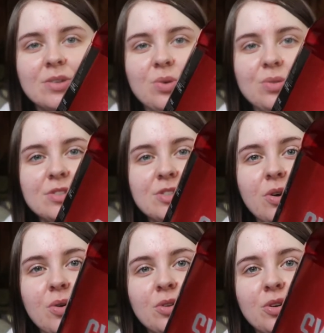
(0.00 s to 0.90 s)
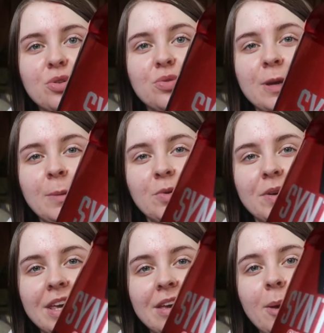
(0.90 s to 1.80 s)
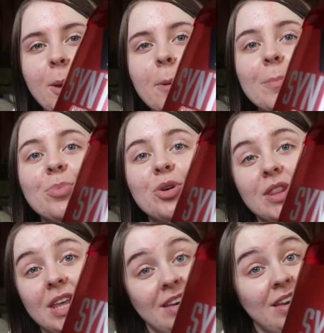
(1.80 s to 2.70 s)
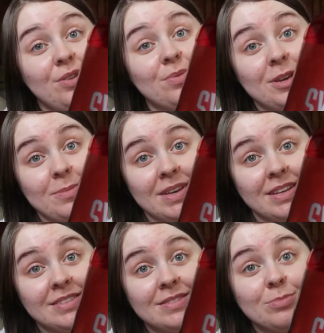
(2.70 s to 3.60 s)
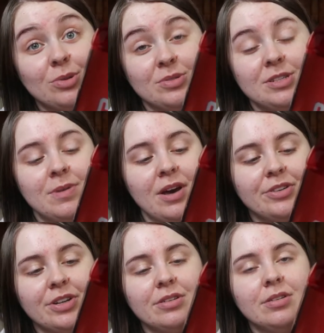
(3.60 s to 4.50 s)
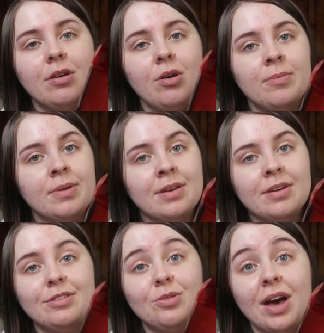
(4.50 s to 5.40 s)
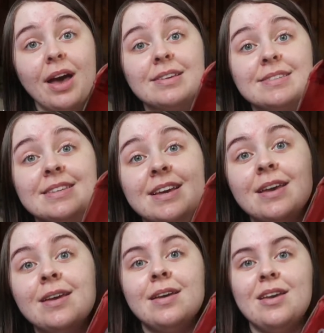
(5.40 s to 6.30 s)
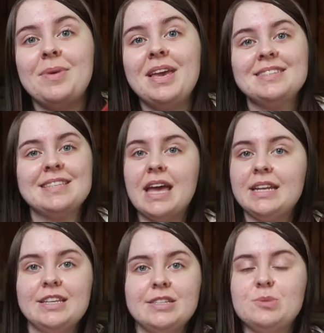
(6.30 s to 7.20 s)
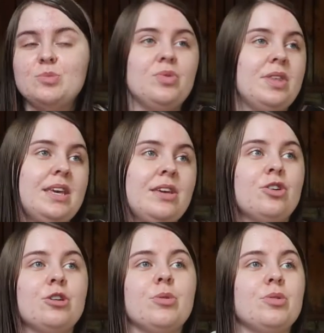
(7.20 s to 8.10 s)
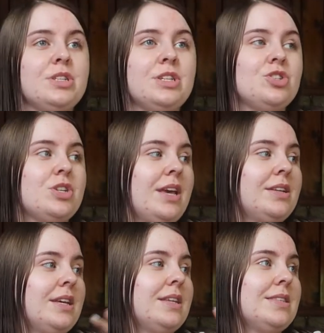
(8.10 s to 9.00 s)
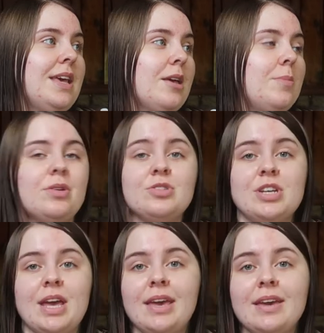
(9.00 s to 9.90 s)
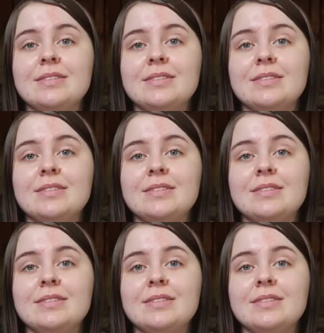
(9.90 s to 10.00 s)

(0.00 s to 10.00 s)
Cold Stone Creamery Birthday Cake Remix protein powder. Oh my god. You guys, it makes any smoothie or protein shake taste like a milkshake.